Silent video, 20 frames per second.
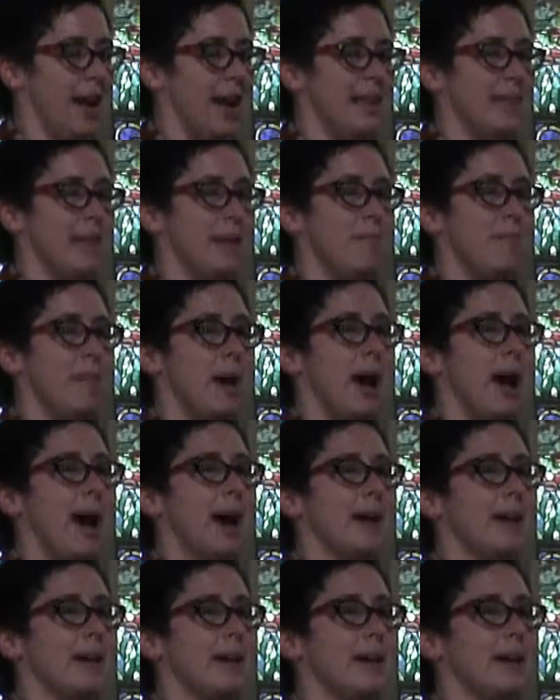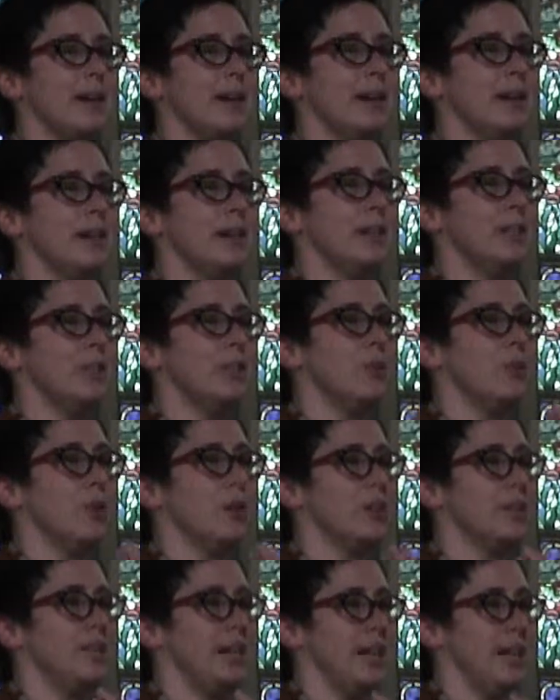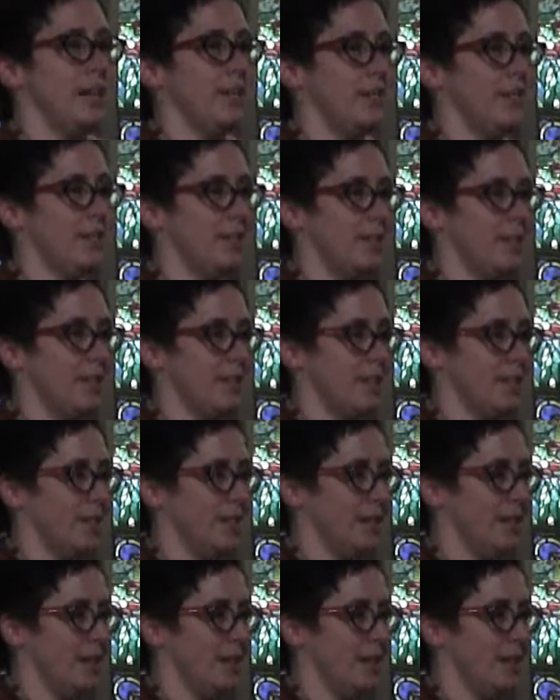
And then back to ourselves.